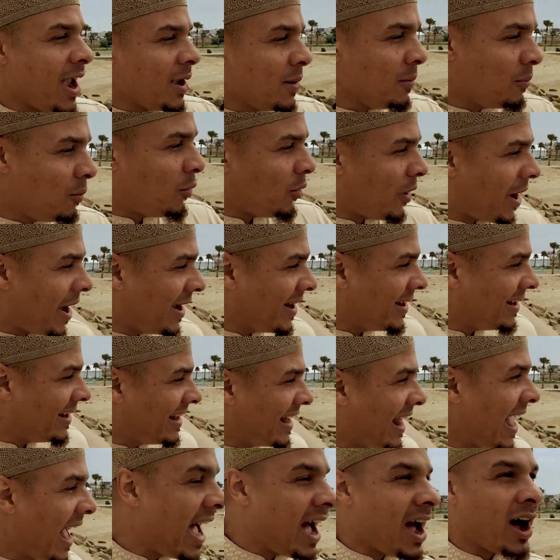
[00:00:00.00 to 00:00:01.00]
I am right
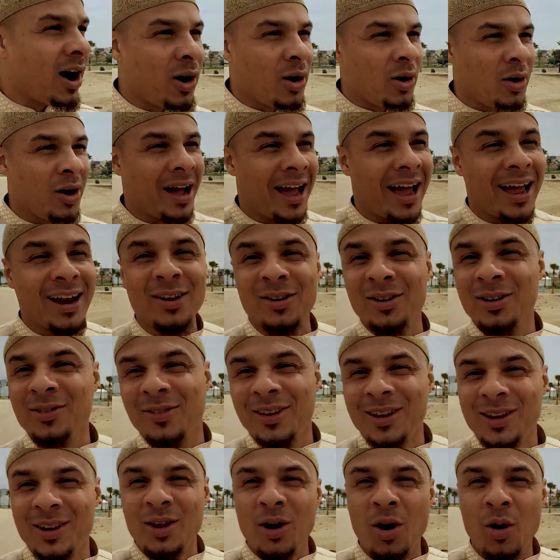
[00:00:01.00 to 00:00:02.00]
now, I
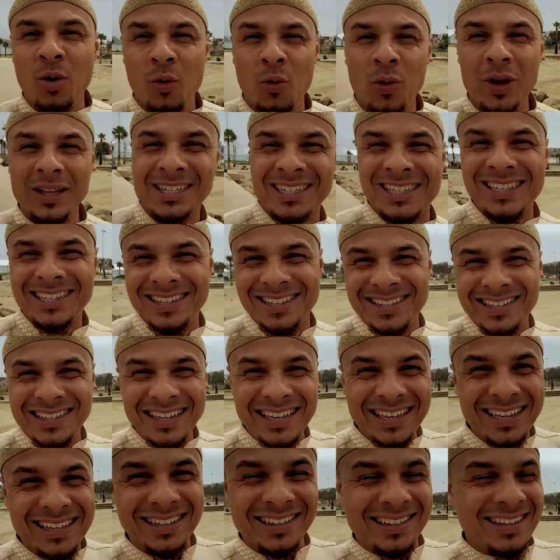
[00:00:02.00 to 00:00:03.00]
don't even know which
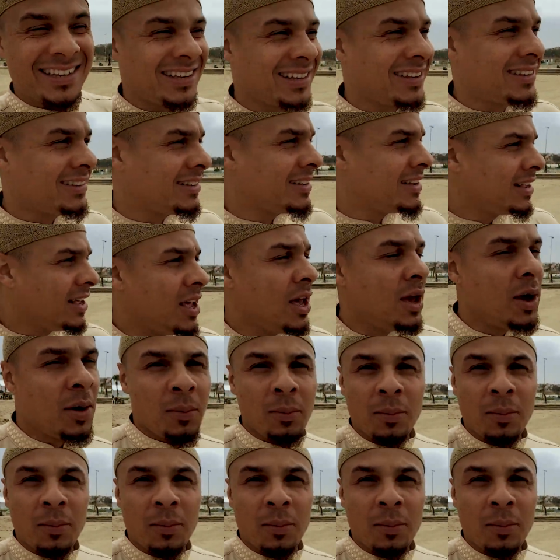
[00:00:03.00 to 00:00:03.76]
sea is this,